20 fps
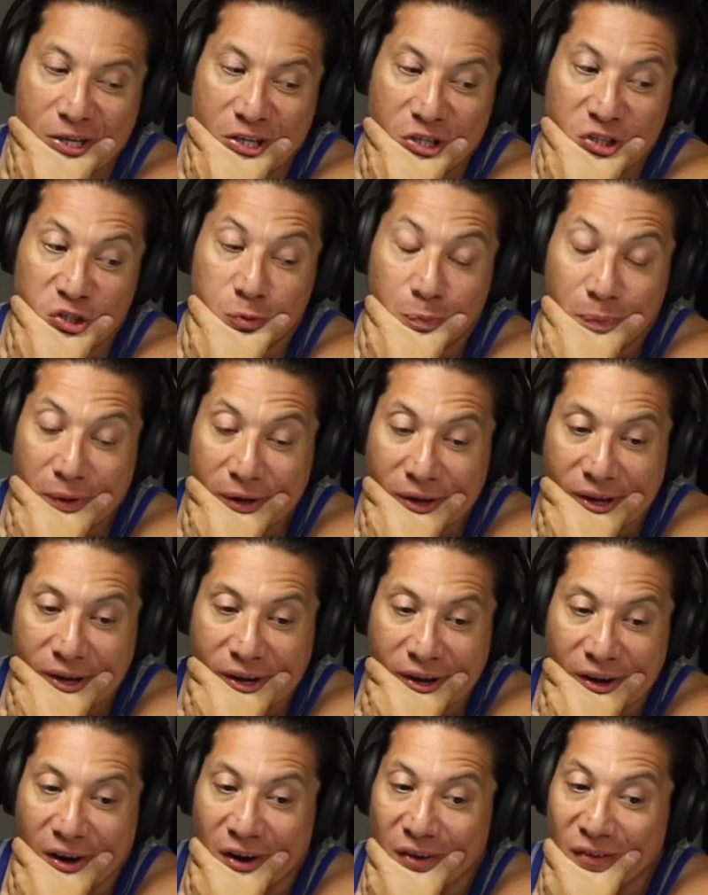
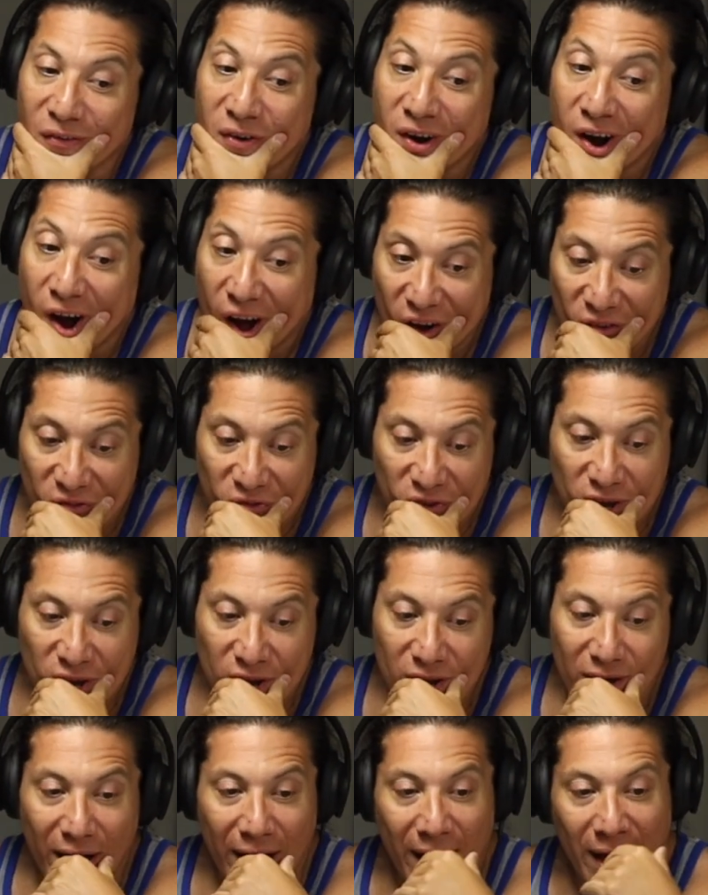Speaking of
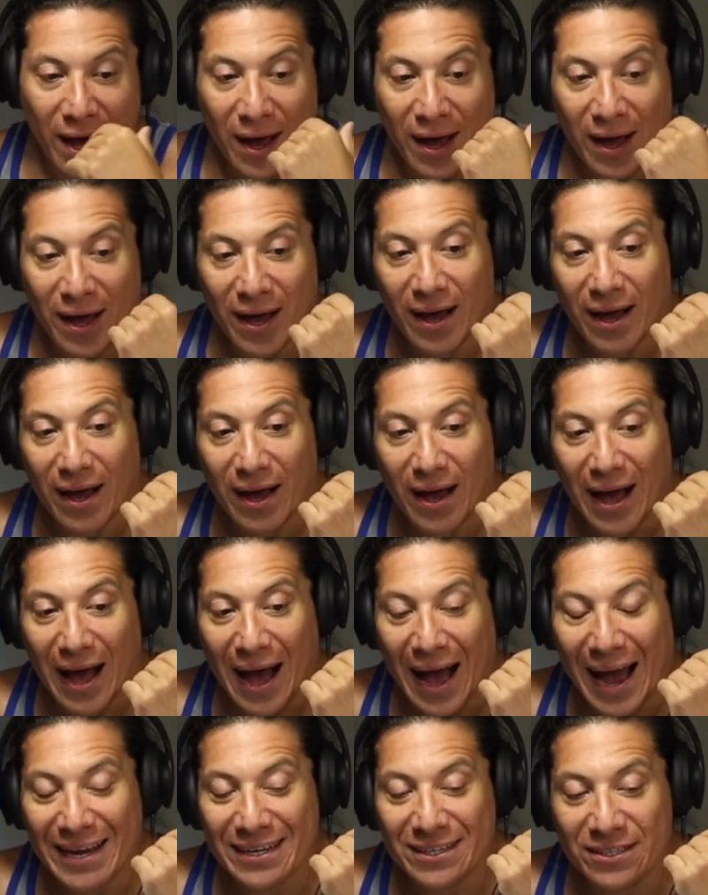coffee, I'm
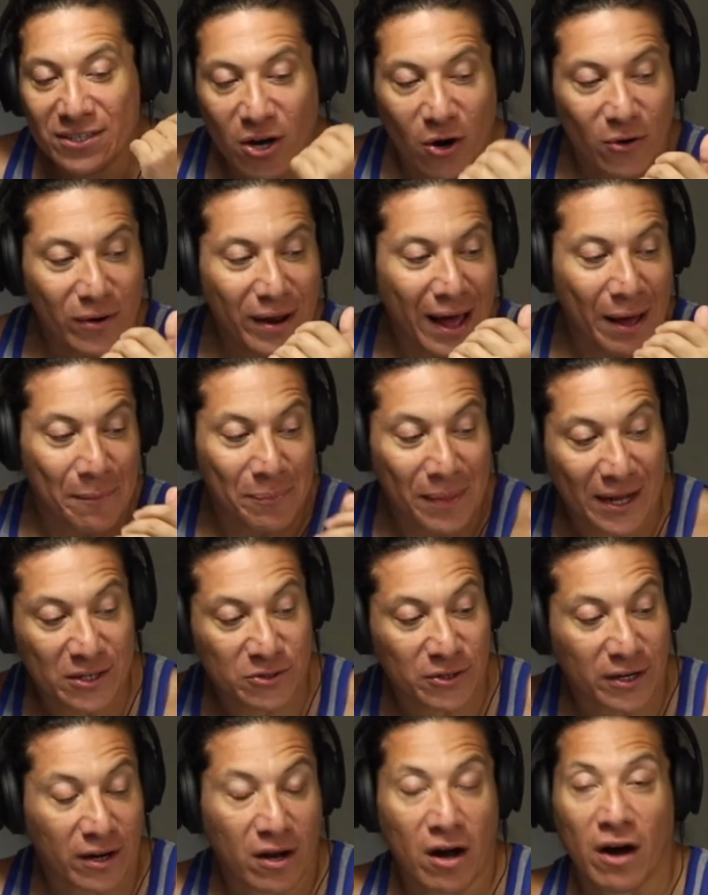not
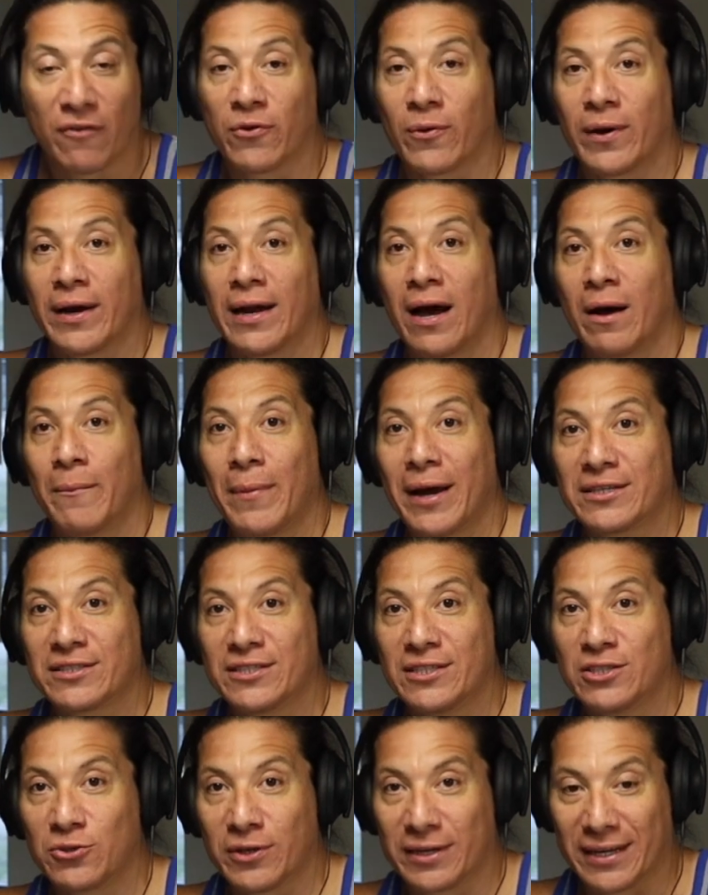drinking coffee right now. I'm
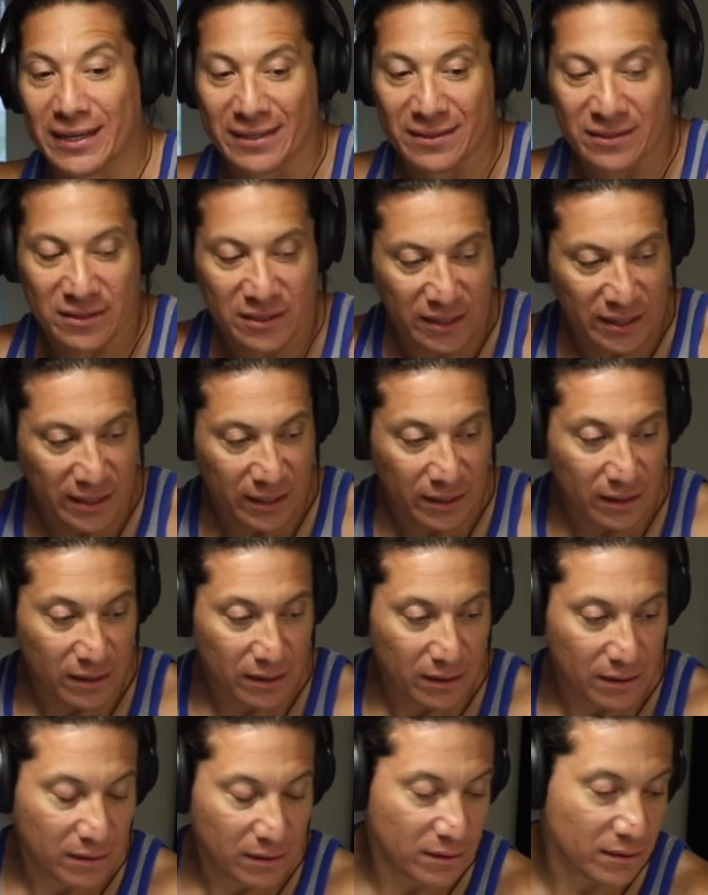actually drinking tea.
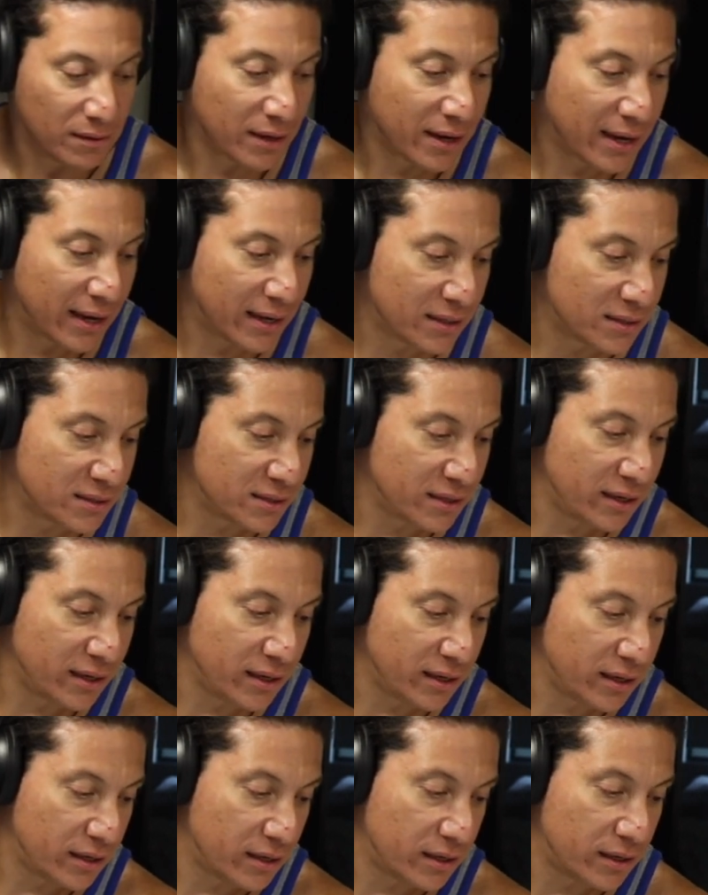The kind of
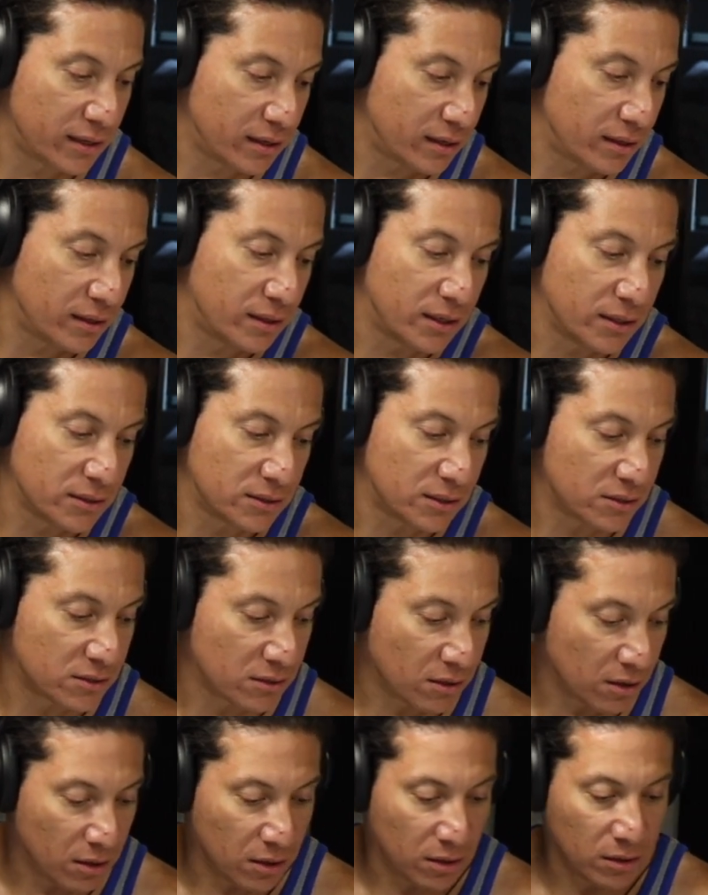tea This is
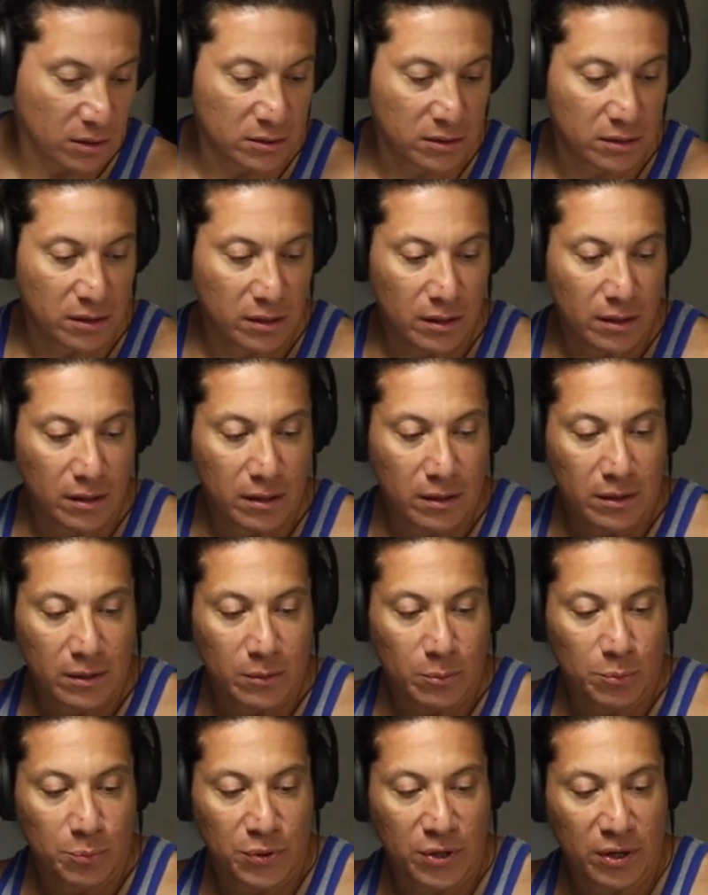called
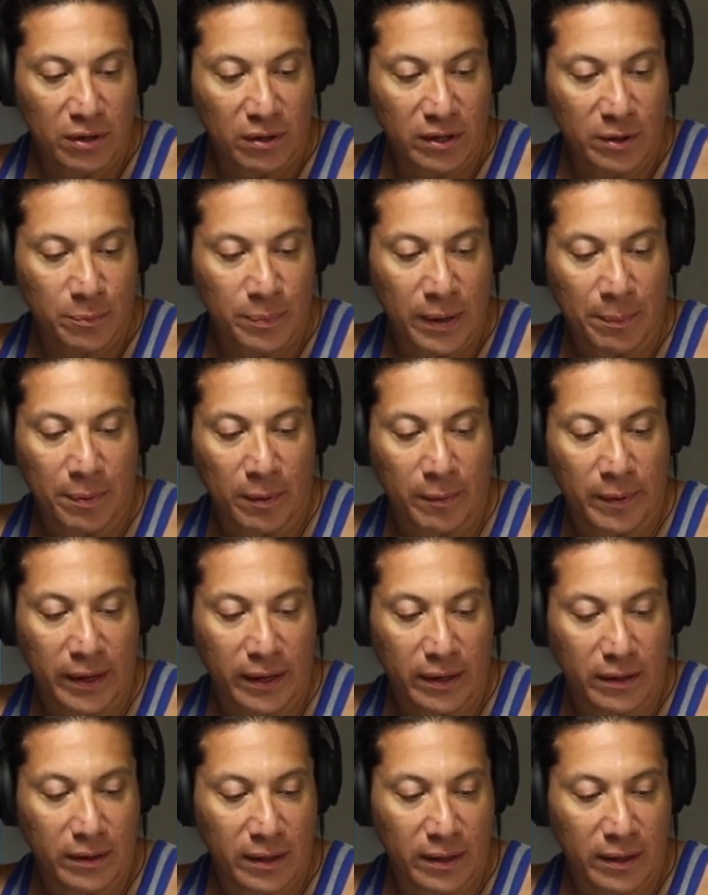Purely Peppermint,